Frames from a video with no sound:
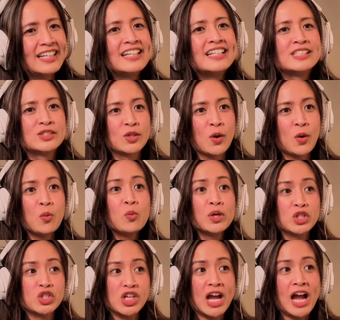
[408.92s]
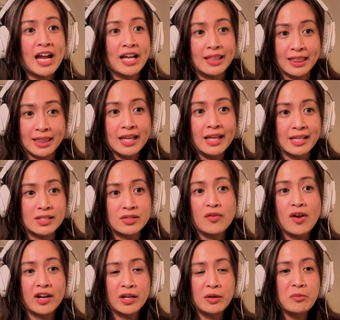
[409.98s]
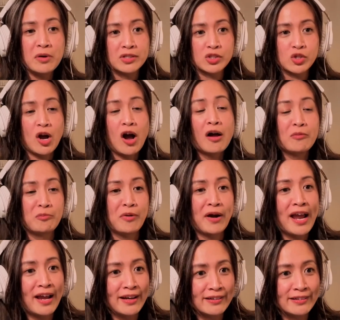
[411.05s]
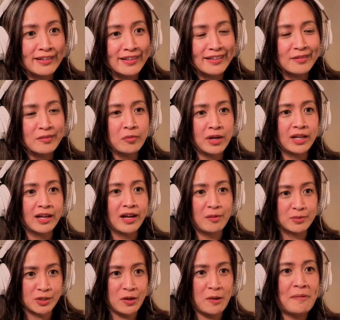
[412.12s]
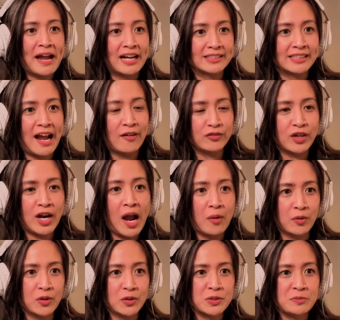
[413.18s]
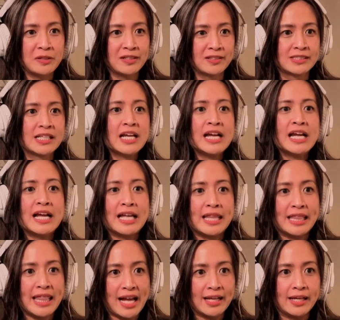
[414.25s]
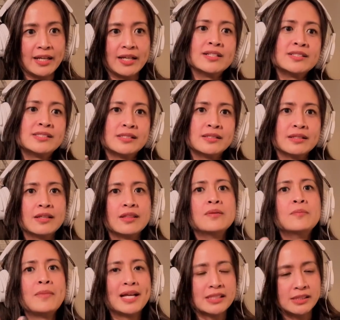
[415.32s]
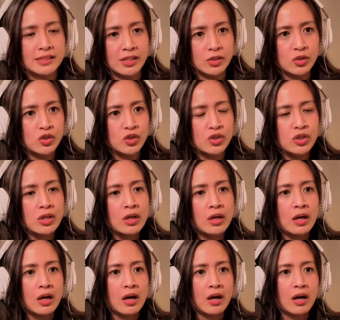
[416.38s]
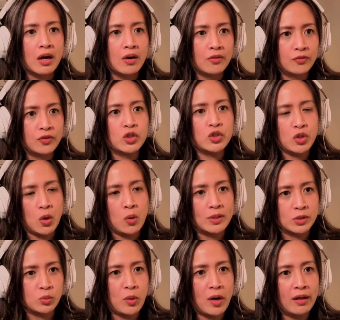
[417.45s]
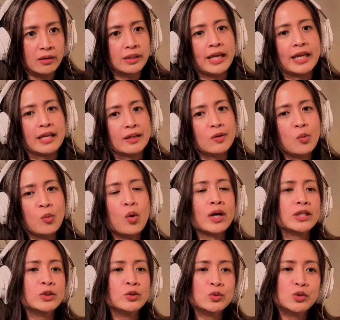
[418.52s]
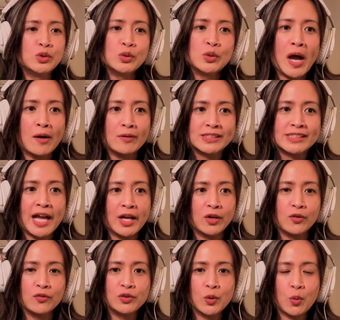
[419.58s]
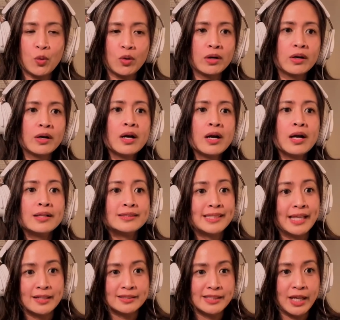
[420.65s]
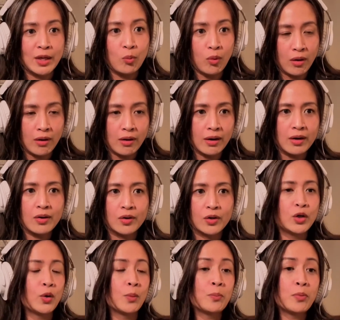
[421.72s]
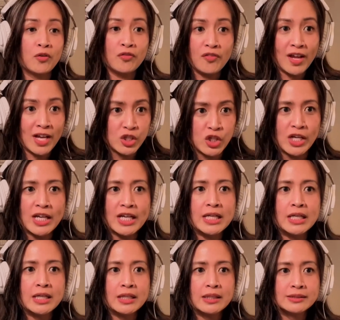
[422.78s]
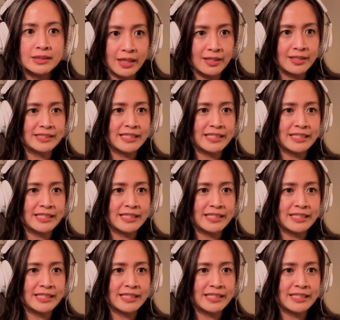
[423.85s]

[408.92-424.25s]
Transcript: So, which I think is very much on brand when it comes to Impact After Hours, because that is the message of the show as well. Like what you do outside of your day-to-day work or your profession does